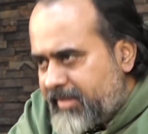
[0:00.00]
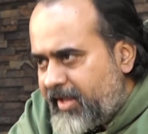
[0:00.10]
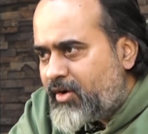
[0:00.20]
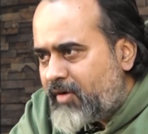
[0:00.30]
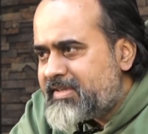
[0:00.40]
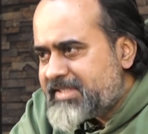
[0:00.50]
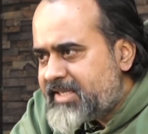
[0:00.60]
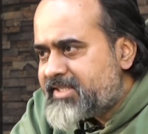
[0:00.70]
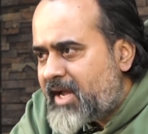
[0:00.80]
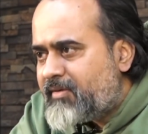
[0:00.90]
Think of a
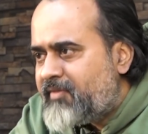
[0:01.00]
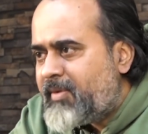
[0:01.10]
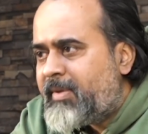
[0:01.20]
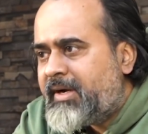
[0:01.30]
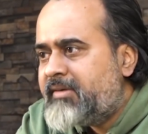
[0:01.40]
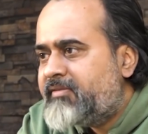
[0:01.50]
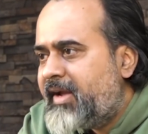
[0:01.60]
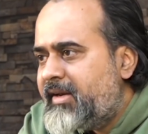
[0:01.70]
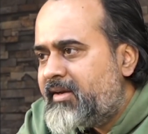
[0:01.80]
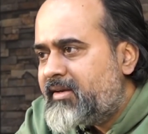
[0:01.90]
six-hour Wimbledon
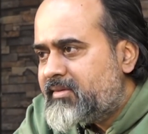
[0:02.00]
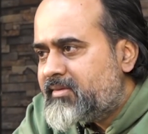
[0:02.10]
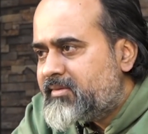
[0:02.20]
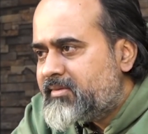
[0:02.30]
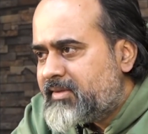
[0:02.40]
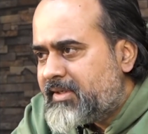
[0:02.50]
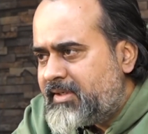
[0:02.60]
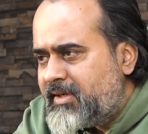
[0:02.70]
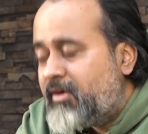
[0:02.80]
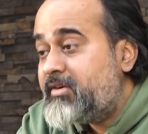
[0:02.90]
final
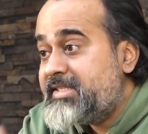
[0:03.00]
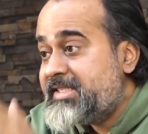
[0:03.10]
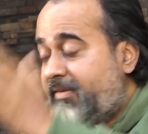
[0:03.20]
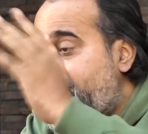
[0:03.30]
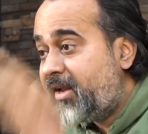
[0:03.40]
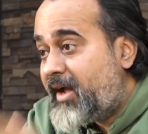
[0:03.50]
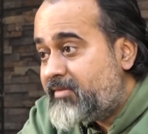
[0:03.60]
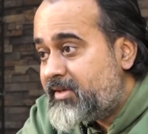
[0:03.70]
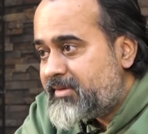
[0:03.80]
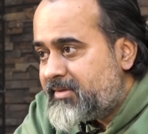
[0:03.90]
huh? or a 7
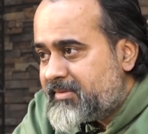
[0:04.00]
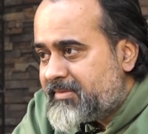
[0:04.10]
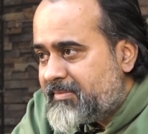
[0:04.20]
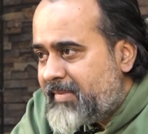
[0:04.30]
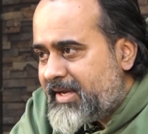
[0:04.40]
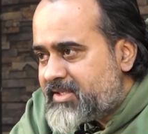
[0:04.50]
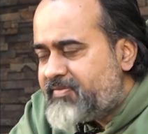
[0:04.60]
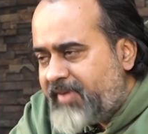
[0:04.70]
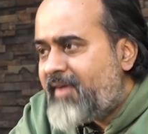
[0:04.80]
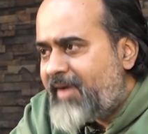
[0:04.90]
hour
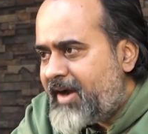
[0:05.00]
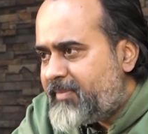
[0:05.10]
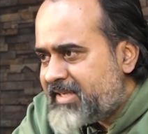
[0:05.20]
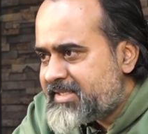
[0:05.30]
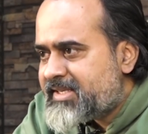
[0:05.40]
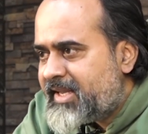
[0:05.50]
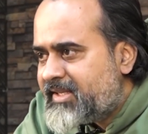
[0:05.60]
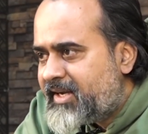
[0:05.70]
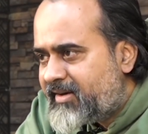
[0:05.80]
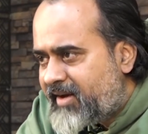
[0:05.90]
match. We have had matches
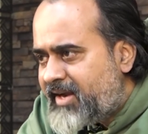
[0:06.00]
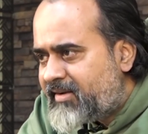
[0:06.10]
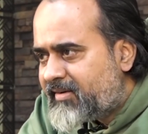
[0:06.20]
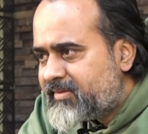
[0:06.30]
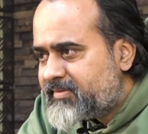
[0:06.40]
like that, right?